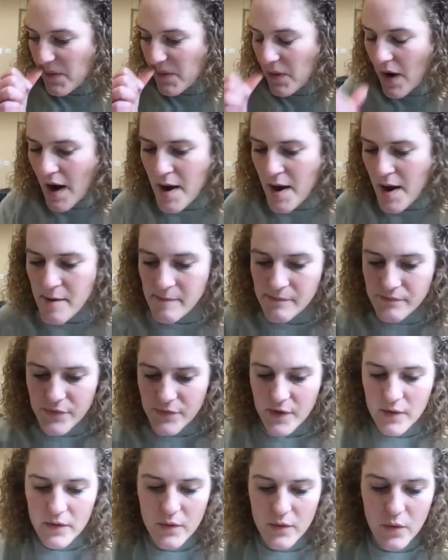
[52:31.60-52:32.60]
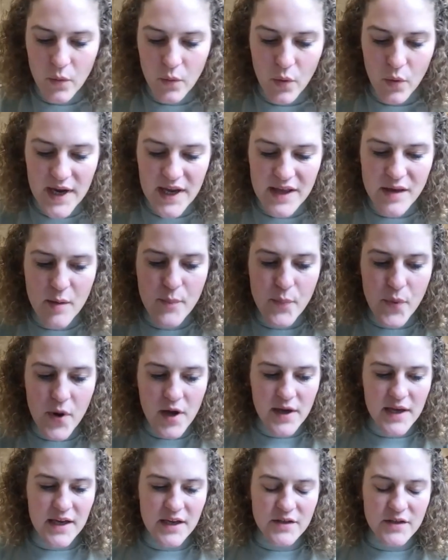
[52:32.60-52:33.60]
in the
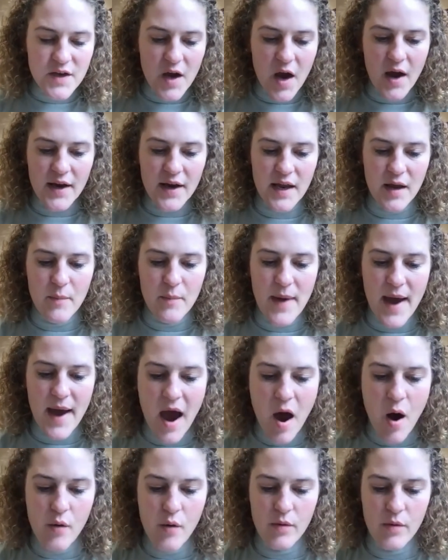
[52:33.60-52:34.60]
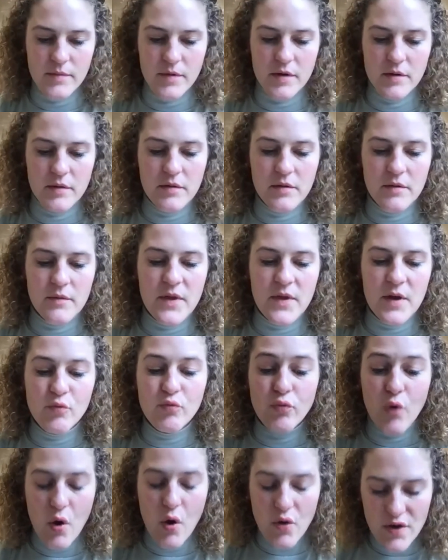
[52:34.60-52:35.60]
book, in talking about the
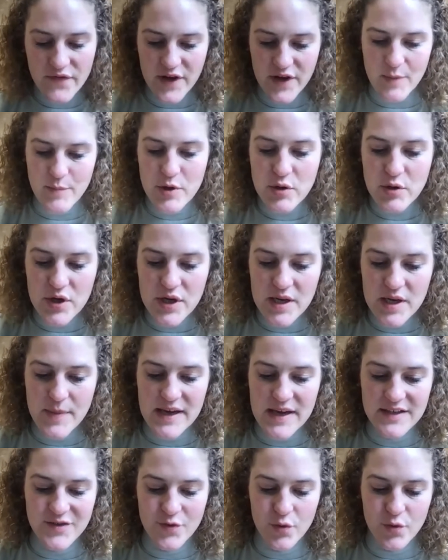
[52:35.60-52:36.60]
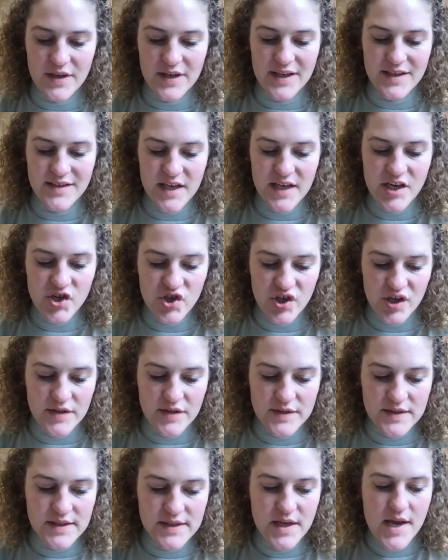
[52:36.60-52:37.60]
role of community-based
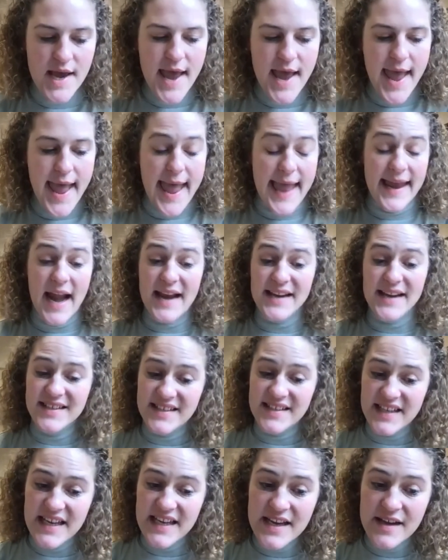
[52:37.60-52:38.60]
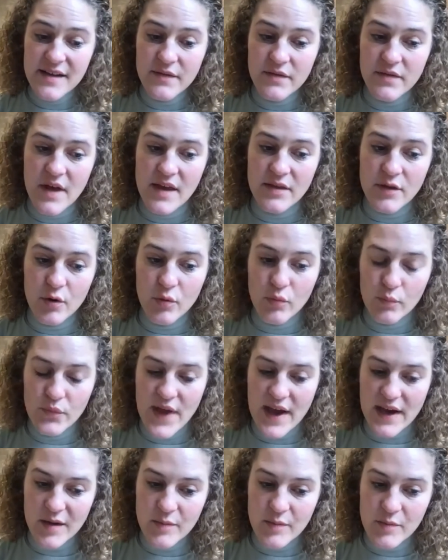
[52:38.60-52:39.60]
organizations, and I see that
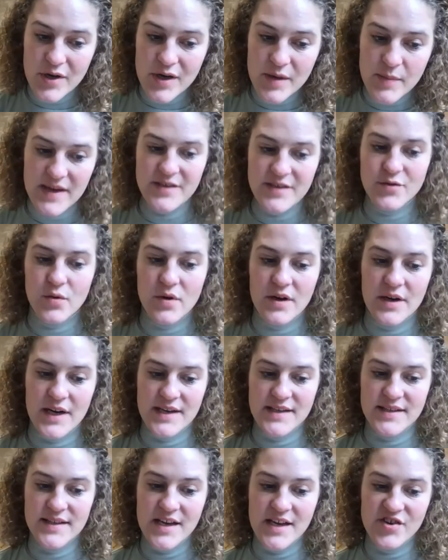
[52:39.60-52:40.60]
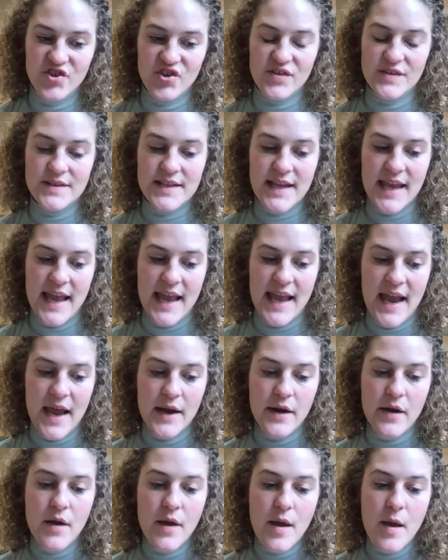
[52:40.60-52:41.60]
that community-based organizations
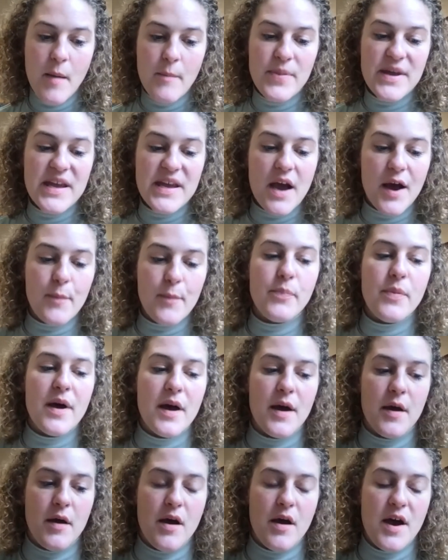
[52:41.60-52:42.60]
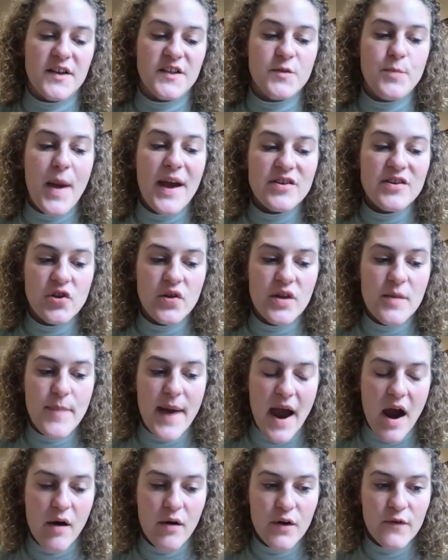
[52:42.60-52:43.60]
can be especially
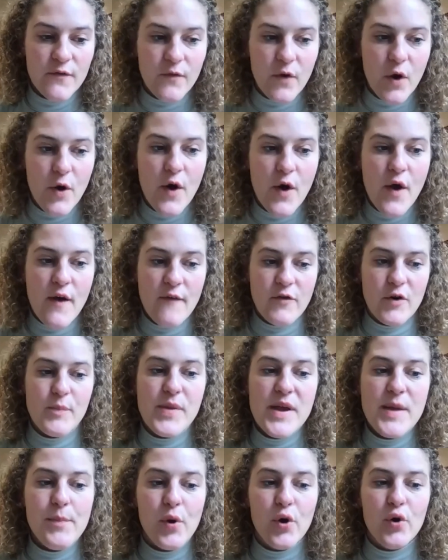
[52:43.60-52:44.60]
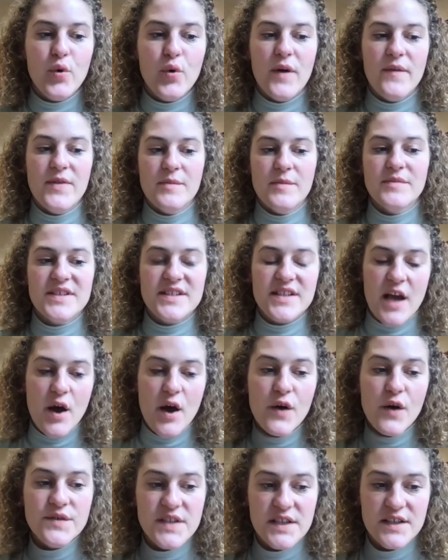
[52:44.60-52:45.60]
powerful for people who have
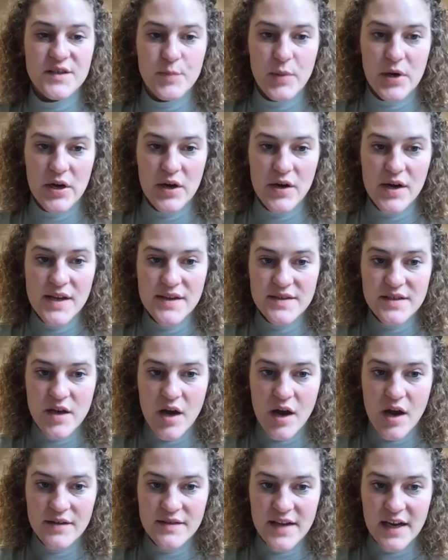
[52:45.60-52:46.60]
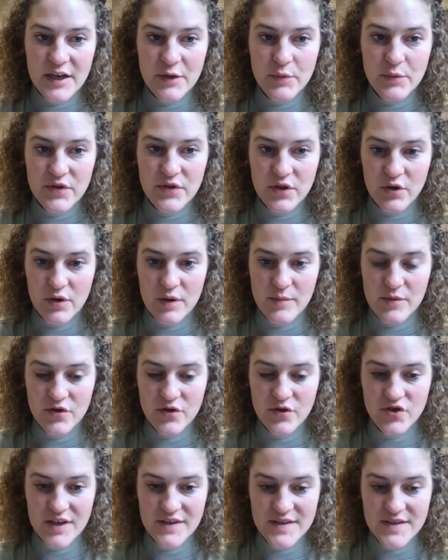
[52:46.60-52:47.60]
themselves experienced contact with the criminal
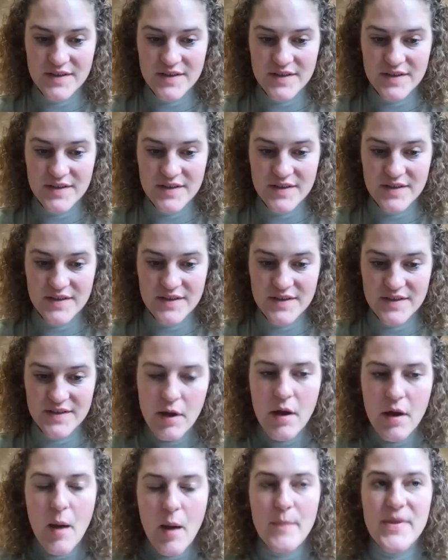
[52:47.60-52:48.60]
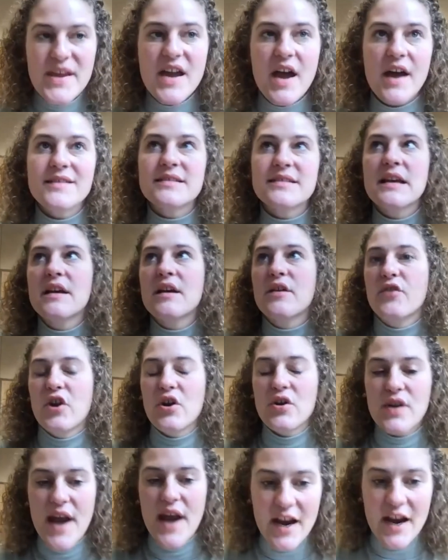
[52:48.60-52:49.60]
justice system, because
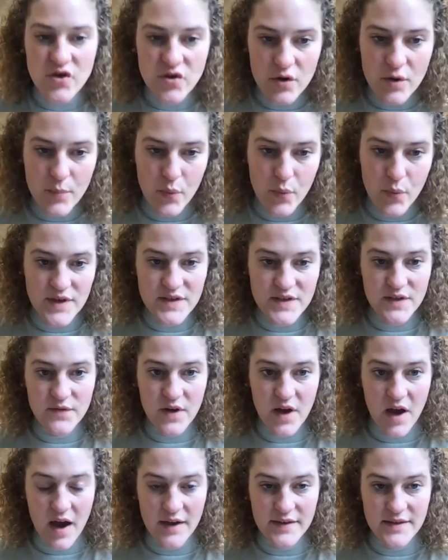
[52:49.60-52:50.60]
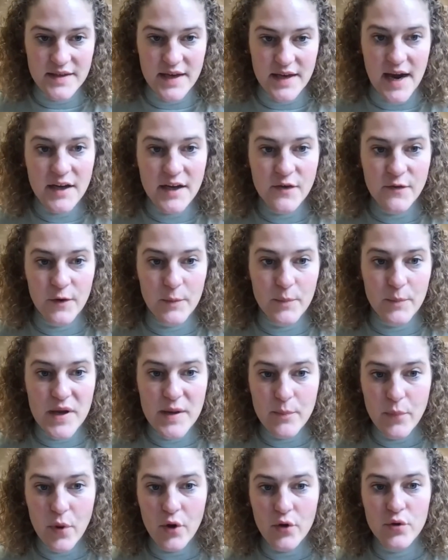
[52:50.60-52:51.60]
they're natural points of contact for
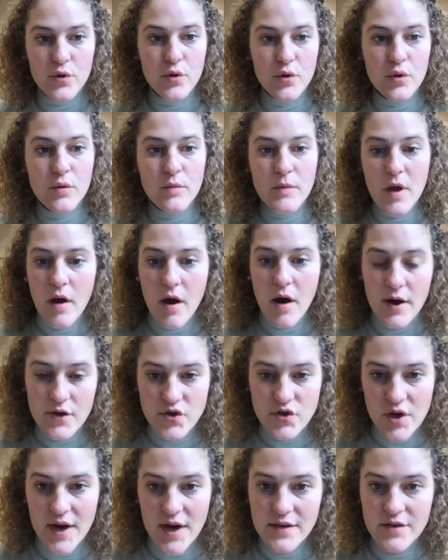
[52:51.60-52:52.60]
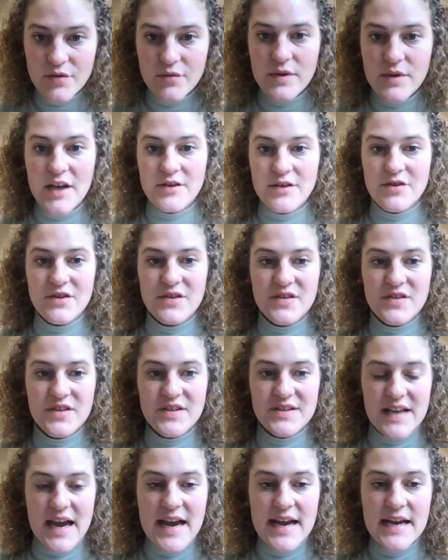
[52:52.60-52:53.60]
people who are trying to re-enter
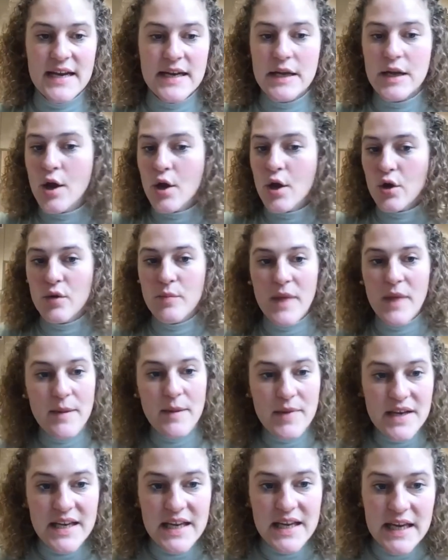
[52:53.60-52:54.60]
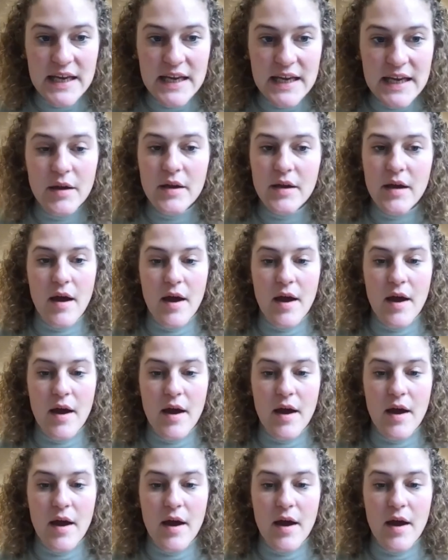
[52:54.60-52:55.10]
society, who maybe need